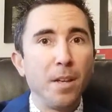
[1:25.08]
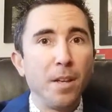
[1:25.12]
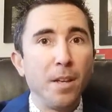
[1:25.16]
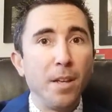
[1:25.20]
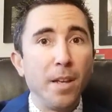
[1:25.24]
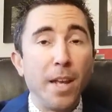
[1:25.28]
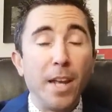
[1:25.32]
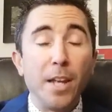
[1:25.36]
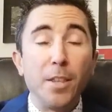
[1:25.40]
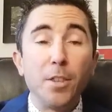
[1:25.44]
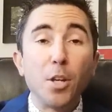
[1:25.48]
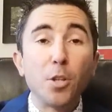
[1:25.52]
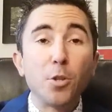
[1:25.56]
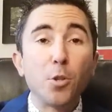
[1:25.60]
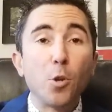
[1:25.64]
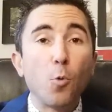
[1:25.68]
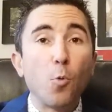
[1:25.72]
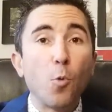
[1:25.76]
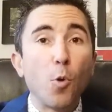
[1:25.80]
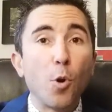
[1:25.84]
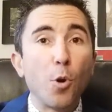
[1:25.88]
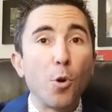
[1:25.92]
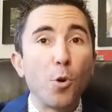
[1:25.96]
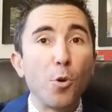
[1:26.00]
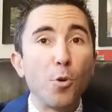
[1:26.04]
In other
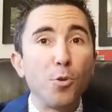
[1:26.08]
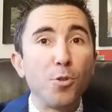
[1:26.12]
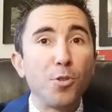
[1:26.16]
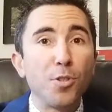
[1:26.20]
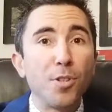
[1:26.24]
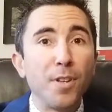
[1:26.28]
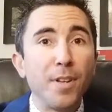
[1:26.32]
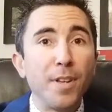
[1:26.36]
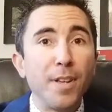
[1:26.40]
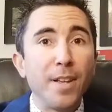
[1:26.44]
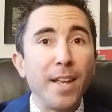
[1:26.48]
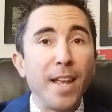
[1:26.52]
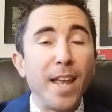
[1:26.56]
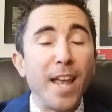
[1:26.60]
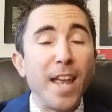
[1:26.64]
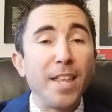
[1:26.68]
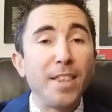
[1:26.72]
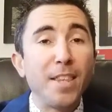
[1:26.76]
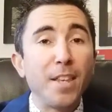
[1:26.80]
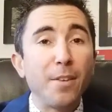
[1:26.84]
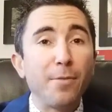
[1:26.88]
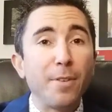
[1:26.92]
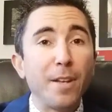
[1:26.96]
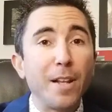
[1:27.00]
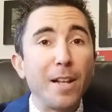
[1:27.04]
words,
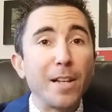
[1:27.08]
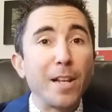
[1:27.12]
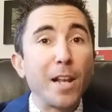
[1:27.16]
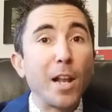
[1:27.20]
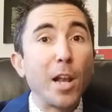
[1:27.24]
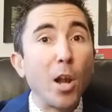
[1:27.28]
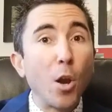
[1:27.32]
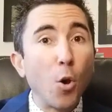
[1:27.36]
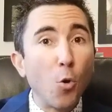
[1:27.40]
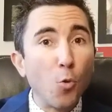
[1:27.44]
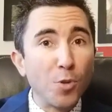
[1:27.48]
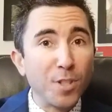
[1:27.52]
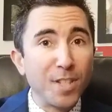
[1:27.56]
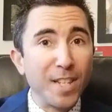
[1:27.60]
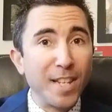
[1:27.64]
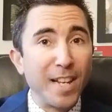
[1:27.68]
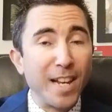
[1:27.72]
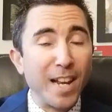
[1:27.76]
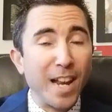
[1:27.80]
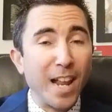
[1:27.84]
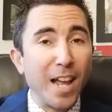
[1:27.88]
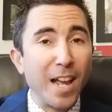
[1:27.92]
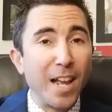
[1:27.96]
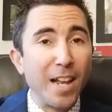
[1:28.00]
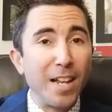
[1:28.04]
NFL closing
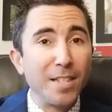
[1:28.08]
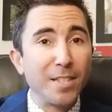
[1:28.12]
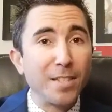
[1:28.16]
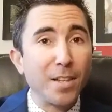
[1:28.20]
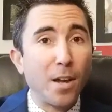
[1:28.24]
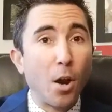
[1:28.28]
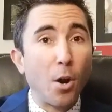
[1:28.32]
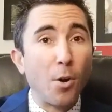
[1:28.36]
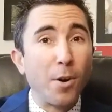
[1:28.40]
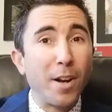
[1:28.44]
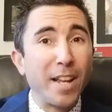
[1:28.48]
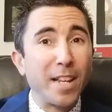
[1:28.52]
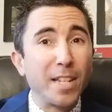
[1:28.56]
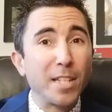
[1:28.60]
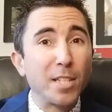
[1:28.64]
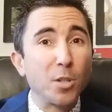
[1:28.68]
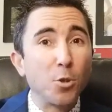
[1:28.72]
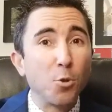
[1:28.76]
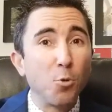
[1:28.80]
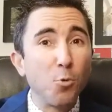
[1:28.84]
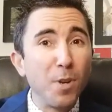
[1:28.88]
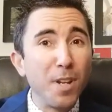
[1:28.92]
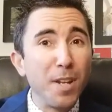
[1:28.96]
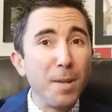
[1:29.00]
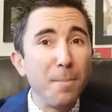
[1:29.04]
lines are
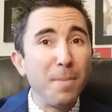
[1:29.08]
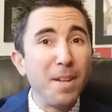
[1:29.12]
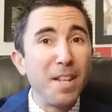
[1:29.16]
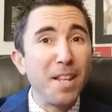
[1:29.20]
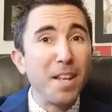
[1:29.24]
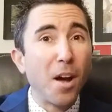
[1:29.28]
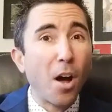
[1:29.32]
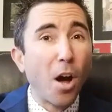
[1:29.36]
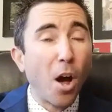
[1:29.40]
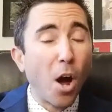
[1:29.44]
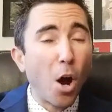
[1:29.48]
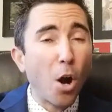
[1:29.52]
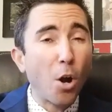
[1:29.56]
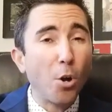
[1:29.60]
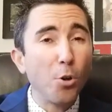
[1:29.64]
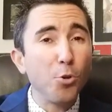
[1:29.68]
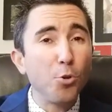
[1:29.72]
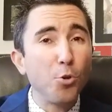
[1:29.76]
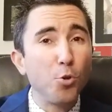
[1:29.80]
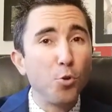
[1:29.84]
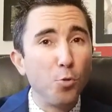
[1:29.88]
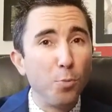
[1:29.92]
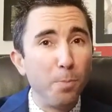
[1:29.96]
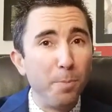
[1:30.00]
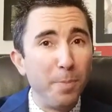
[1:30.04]
extremely hard
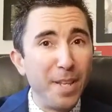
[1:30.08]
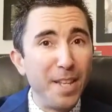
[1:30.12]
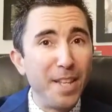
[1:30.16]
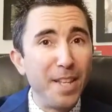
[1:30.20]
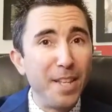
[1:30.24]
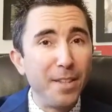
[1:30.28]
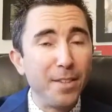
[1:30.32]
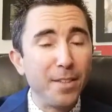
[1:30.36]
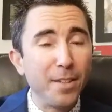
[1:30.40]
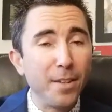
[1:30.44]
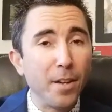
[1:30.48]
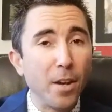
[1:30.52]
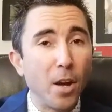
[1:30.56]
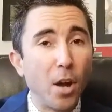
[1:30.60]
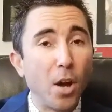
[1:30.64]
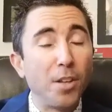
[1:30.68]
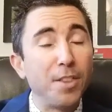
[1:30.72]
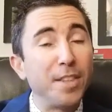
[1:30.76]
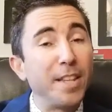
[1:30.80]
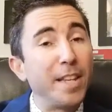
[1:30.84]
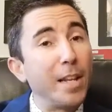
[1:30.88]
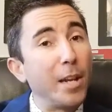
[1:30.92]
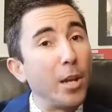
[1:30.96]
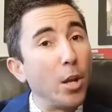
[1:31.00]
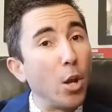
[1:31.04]
to beat
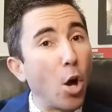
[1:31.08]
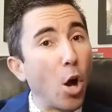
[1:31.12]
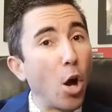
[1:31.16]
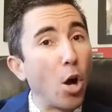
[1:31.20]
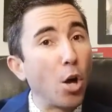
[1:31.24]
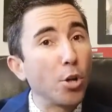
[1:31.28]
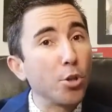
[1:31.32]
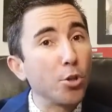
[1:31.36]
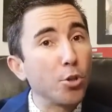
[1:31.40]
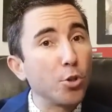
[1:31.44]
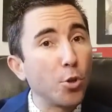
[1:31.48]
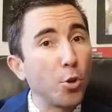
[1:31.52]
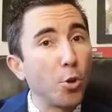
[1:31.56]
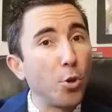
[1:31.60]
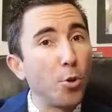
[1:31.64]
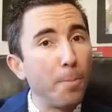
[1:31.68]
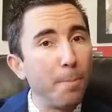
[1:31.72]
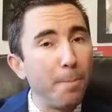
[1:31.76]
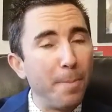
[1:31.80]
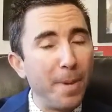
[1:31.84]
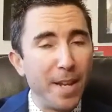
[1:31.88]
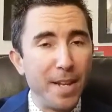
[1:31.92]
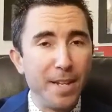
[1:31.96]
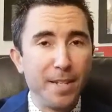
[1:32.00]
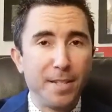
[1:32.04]
on a long-term
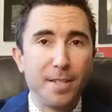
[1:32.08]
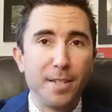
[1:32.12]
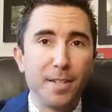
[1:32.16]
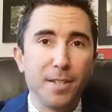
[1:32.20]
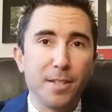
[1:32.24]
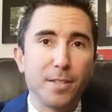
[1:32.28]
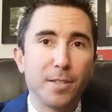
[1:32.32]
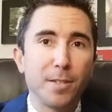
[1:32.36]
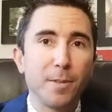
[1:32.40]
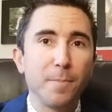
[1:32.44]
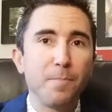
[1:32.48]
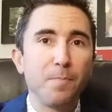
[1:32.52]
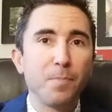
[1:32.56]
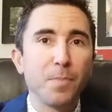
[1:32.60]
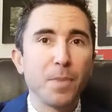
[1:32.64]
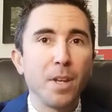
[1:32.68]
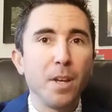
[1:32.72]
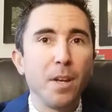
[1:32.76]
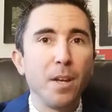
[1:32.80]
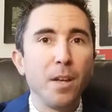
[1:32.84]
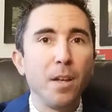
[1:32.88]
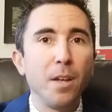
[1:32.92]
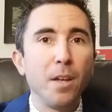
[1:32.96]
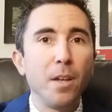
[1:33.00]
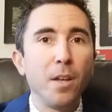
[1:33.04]
basis.
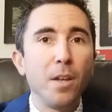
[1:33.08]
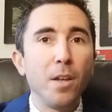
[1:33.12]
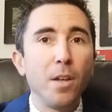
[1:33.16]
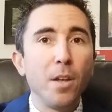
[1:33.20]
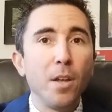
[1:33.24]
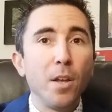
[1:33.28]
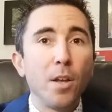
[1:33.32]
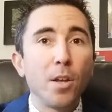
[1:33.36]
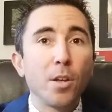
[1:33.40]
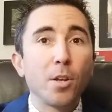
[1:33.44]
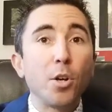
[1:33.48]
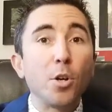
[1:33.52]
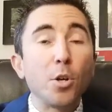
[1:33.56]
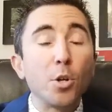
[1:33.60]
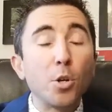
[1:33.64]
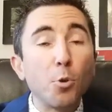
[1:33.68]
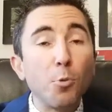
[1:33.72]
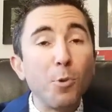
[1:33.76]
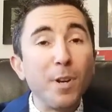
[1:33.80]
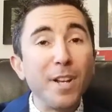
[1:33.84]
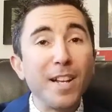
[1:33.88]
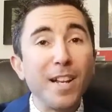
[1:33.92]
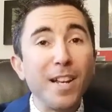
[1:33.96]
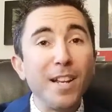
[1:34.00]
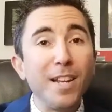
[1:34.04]

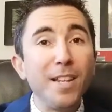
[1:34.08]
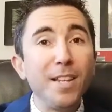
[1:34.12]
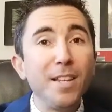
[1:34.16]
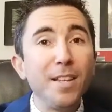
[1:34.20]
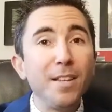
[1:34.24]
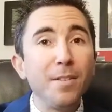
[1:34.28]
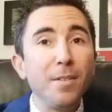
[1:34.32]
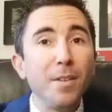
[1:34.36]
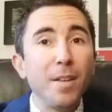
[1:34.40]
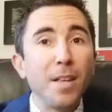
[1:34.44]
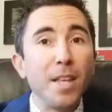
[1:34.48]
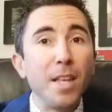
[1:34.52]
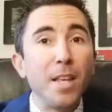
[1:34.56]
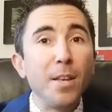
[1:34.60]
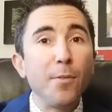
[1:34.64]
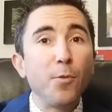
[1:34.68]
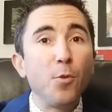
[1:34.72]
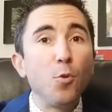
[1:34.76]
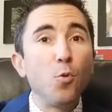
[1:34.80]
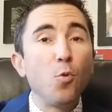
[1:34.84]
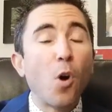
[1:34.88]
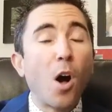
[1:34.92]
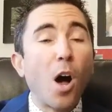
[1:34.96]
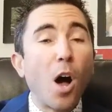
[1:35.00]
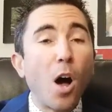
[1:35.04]
Concretely, if
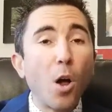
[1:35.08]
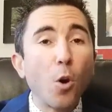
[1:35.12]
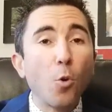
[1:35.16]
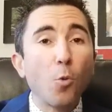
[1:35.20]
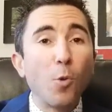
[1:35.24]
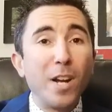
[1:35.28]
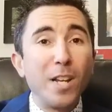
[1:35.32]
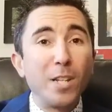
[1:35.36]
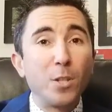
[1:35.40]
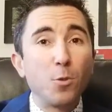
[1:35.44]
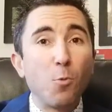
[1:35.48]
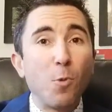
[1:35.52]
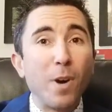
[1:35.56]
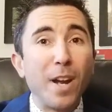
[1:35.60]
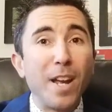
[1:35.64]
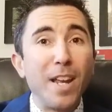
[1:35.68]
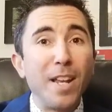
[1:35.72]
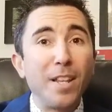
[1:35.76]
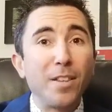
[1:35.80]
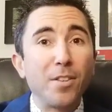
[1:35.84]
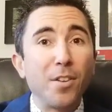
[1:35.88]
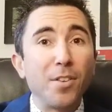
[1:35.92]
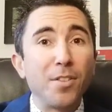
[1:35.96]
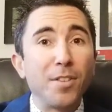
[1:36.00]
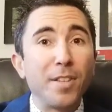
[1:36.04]
you always
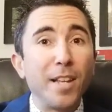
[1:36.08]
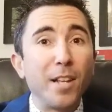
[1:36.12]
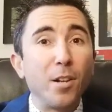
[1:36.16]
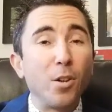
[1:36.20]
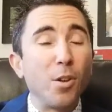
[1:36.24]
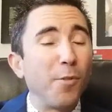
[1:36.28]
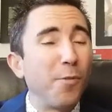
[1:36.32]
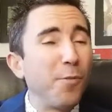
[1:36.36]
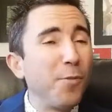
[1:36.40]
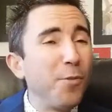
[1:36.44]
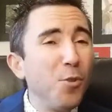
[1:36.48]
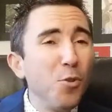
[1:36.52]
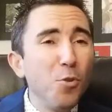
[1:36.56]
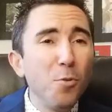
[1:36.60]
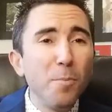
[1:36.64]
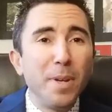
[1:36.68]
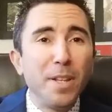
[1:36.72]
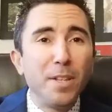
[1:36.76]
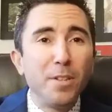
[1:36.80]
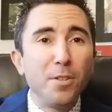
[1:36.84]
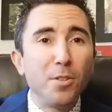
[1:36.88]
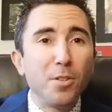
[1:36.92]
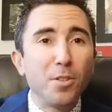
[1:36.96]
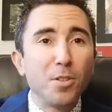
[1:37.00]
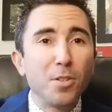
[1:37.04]
wait until a few
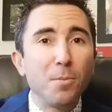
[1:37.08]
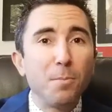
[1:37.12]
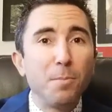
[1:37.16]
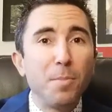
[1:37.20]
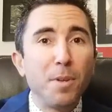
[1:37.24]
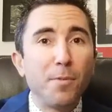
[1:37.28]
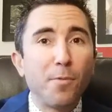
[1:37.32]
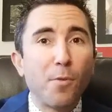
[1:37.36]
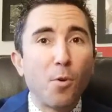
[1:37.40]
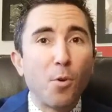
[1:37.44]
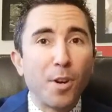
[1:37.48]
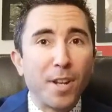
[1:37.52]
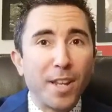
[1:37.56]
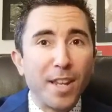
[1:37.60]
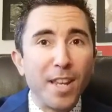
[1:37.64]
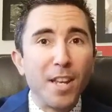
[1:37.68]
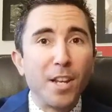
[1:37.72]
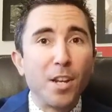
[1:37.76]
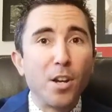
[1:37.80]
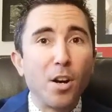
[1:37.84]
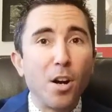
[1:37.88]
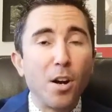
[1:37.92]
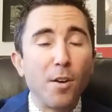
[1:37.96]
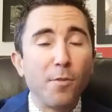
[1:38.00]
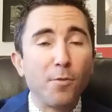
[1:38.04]
minutes before
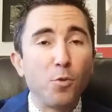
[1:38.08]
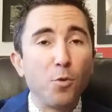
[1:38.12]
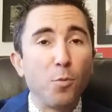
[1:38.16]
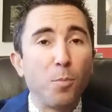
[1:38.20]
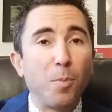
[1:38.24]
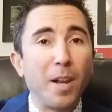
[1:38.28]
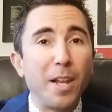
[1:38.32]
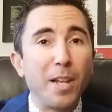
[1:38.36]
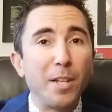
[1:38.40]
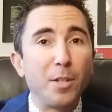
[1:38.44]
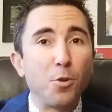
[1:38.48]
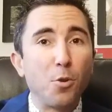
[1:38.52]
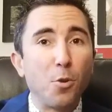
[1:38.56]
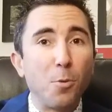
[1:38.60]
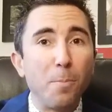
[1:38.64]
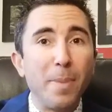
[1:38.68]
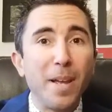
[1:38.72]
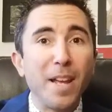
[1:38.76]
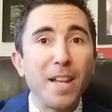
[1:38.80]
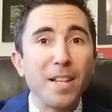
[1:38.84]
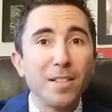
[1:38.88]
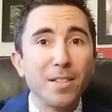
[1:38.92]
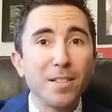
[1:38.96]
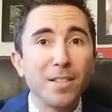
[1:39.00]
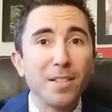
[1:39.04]
kickoff to place your
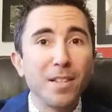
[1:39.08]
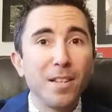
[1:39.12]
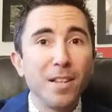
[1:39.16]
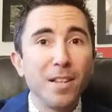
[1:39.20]
bets,